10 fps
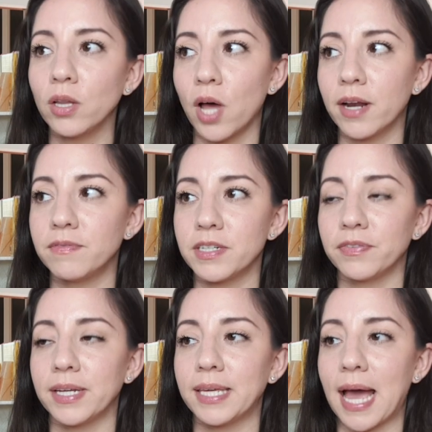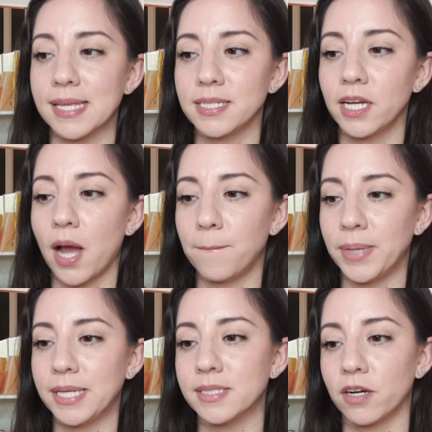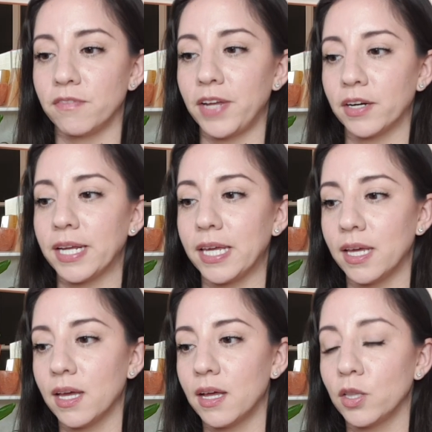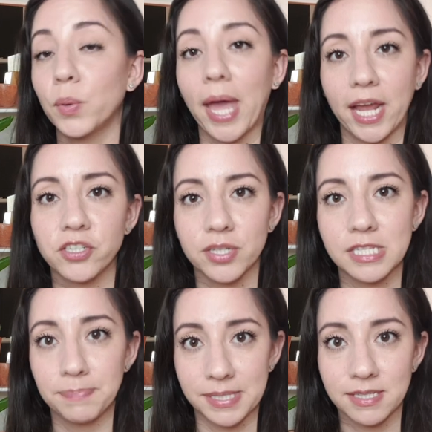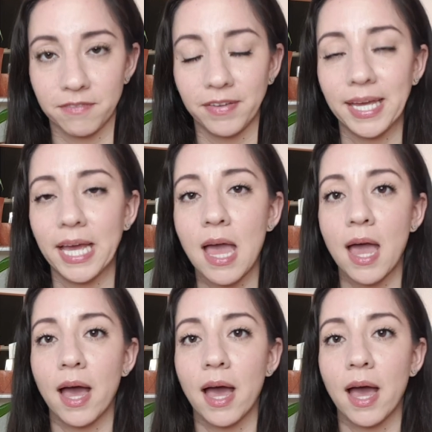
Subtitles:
A lot of different casting companies that are very location specific.